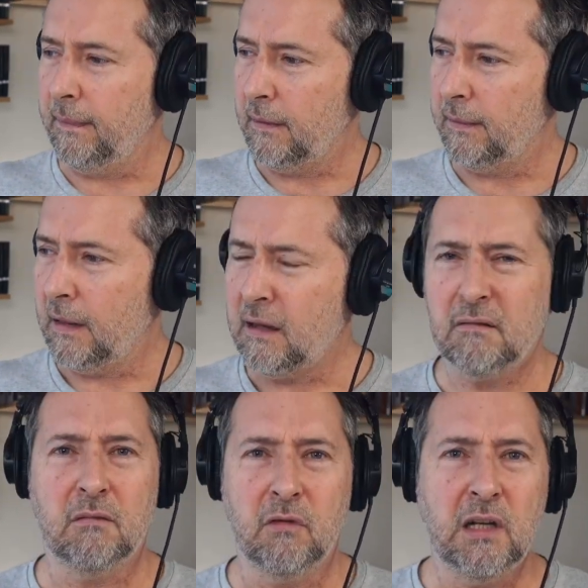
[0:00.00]
that
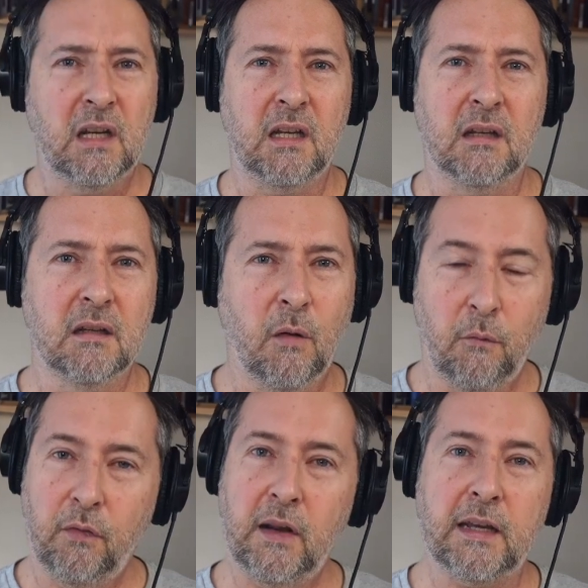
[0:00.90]
really
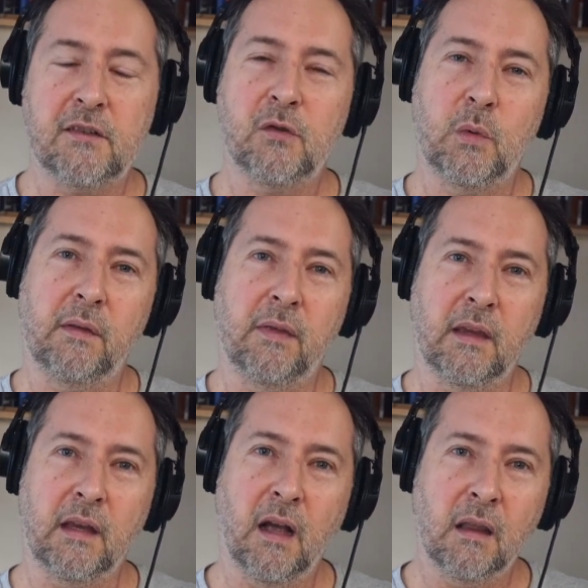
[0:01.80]
conflicts with
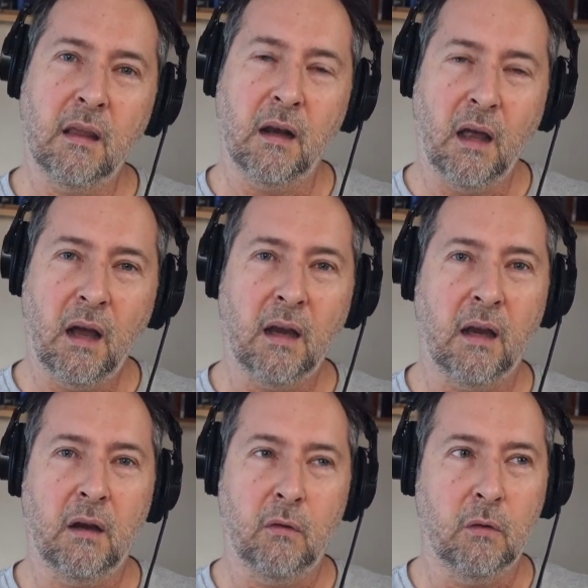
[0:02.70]
the
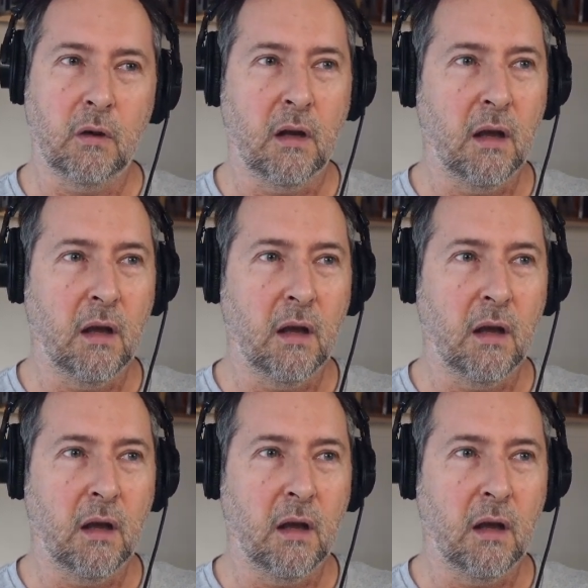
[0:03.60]
underlying or